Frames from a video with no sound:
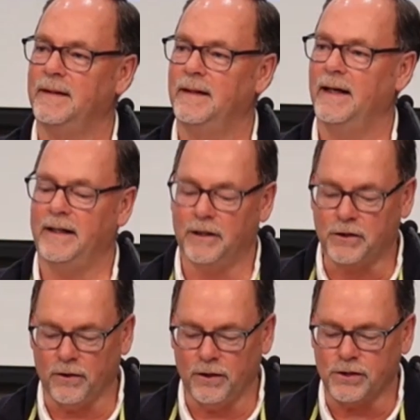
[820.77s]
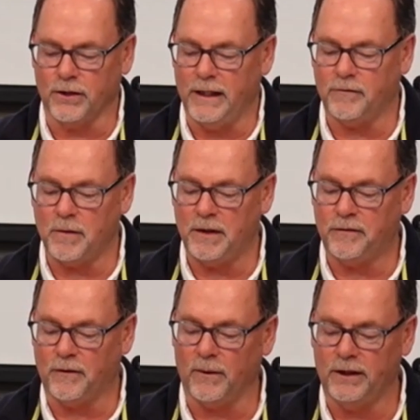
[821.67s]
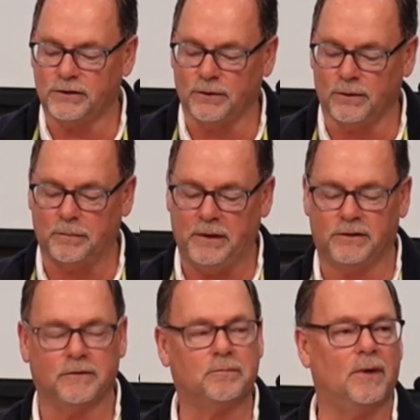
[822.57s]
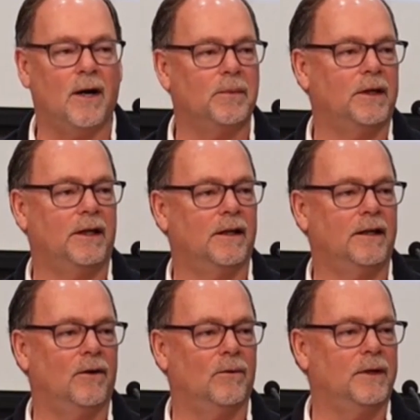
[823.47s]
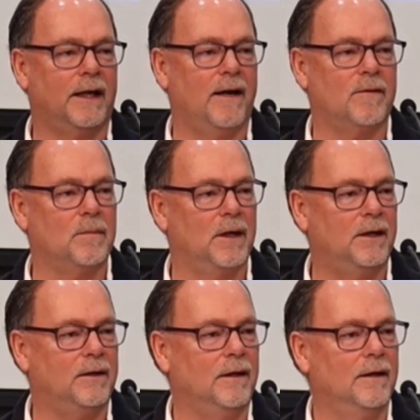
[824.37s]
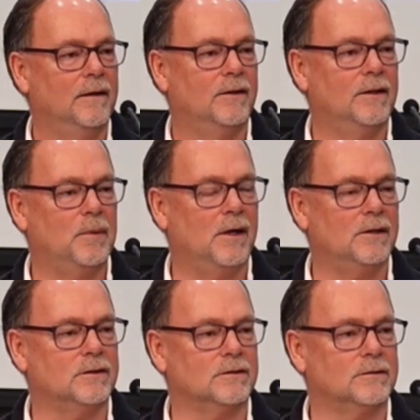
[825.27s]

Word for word: an encourager even before he sold a piece of property that he owned and gave the money to the apostles.